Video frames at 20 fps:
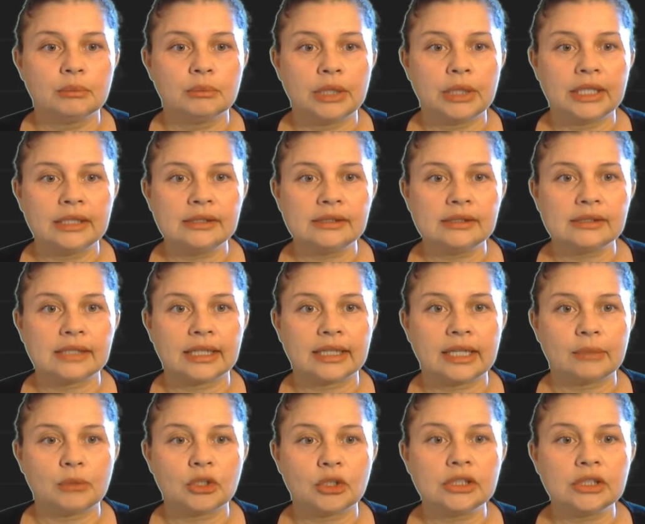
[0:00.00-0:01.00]
plus, and
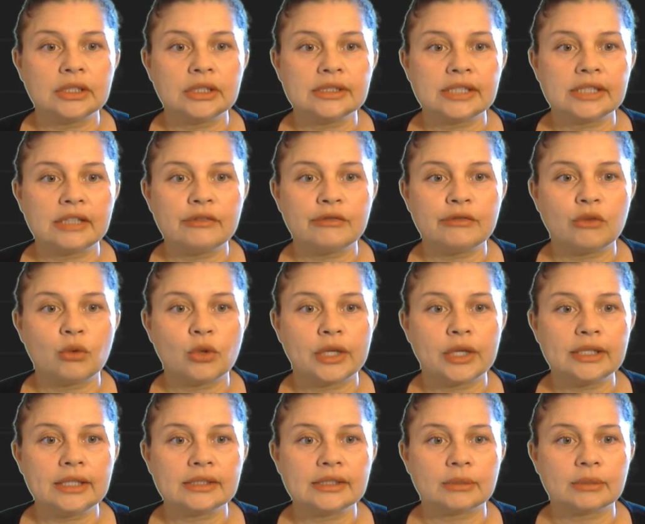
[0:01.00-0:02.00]
I'm not going to say four
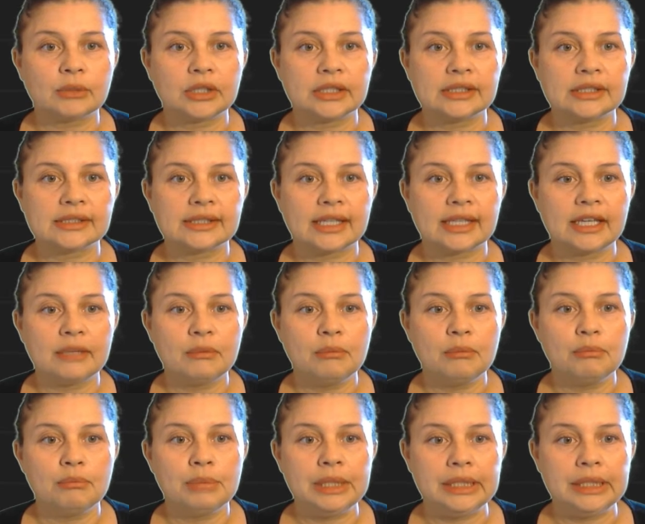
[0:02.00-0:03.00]
x, I'm going to say
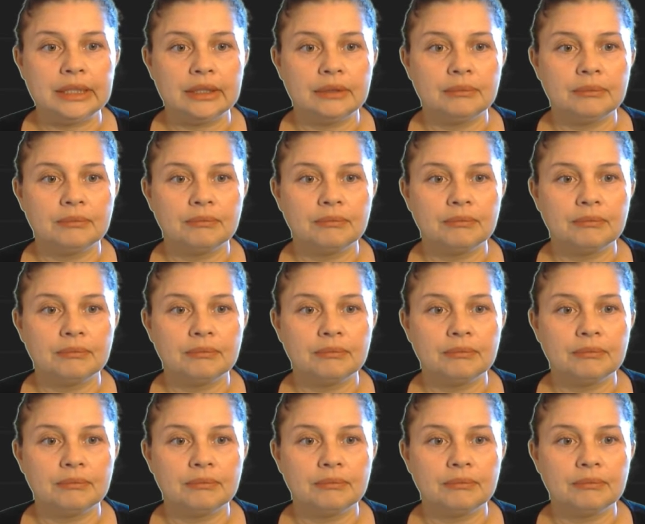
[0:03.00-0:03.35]
p